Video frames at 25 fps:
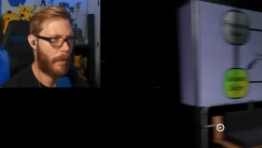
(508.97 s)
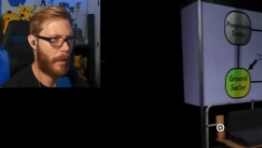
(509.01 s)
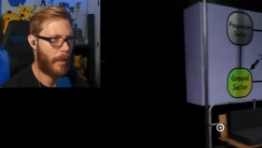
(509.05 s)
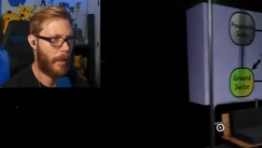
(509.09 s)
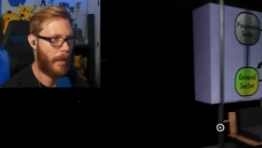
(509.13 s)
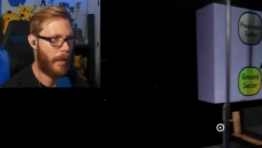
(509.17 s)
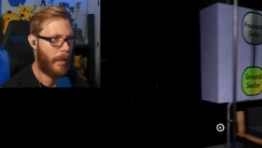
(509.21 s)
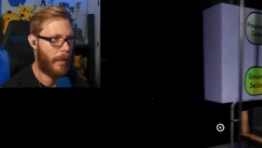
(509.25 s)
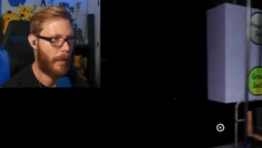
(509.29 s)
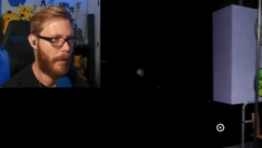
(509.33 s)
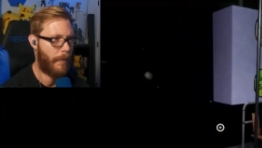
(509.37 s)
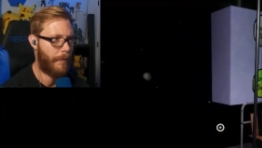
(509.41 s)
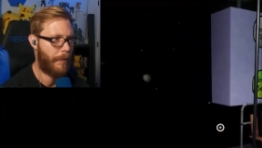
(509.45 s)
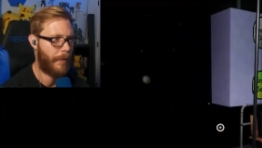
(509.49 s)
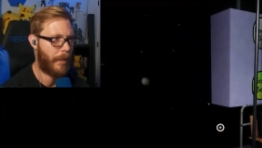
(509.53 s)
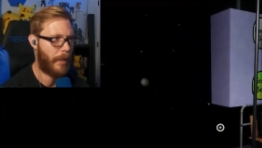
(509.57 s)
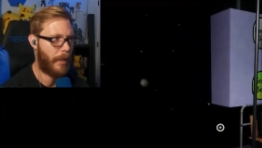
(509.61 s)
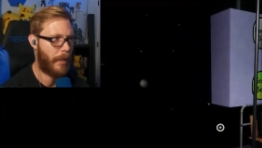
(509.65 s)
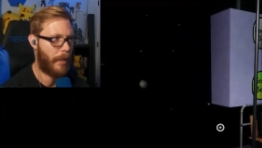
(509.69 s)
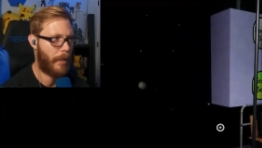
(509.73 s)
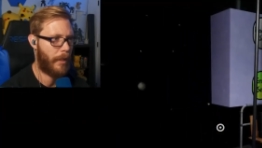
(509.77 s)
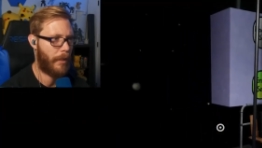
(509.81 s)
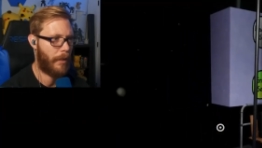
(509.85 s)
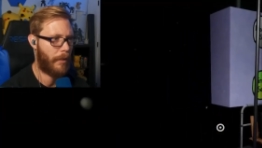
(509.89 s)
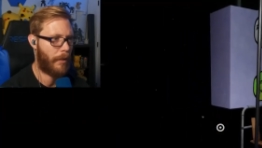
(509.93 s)
I have the
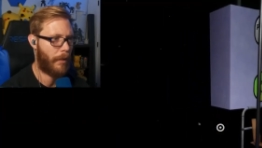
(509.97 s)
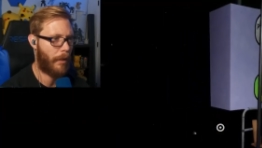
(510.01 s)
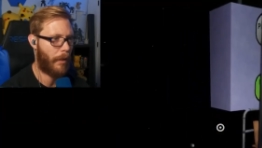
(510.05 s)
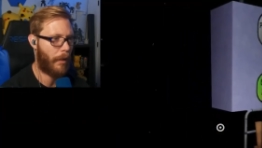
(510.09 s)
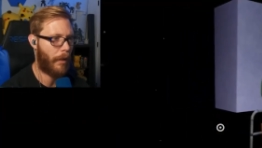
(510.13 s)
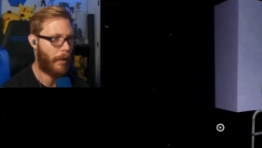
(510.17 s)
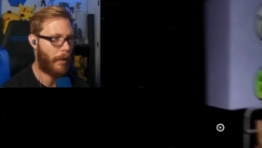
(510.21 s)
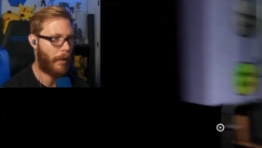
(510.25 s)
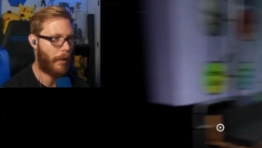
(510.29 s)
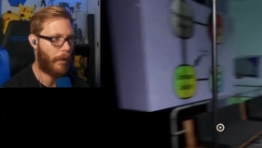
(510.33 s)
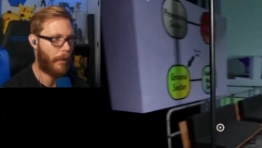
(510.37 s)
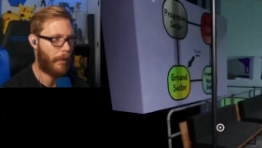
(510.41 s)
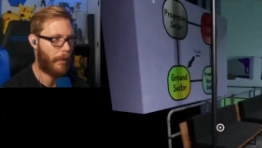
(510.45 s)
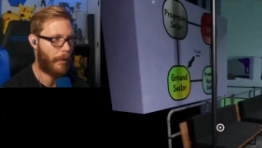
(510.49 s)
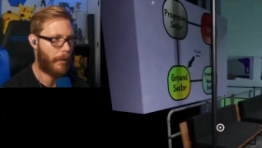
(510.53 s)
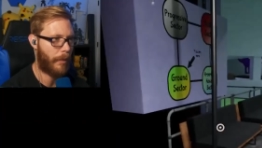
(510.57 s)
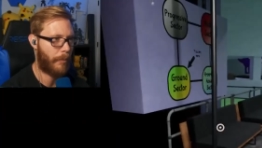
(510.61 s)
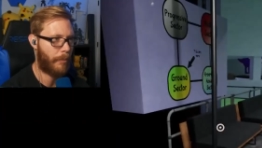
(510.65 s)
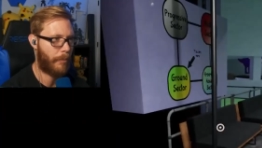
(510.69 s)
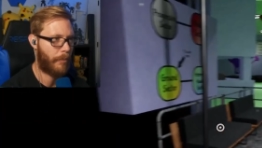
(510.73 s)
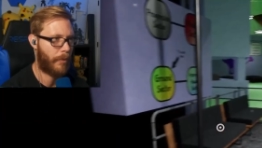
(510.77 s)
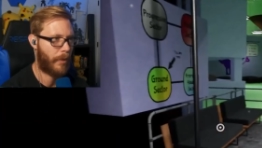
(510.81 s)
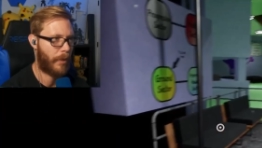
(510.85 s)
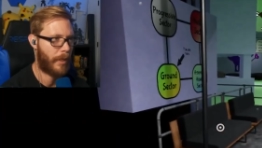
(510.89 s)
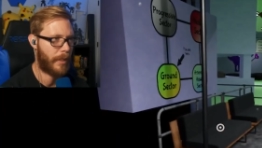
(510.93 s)
key card and I'm
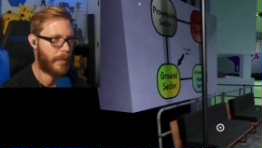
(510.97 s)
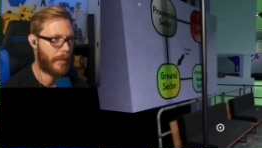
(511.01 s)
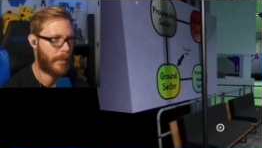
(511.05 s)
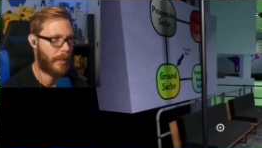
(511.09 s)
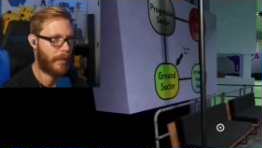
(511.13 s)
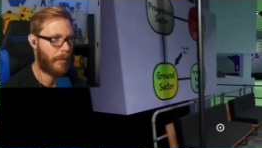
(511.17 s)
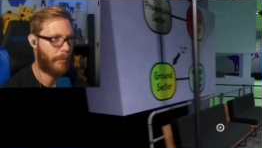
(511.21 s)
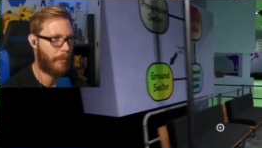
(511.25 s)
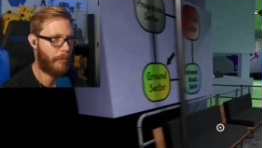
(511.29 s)
pressing the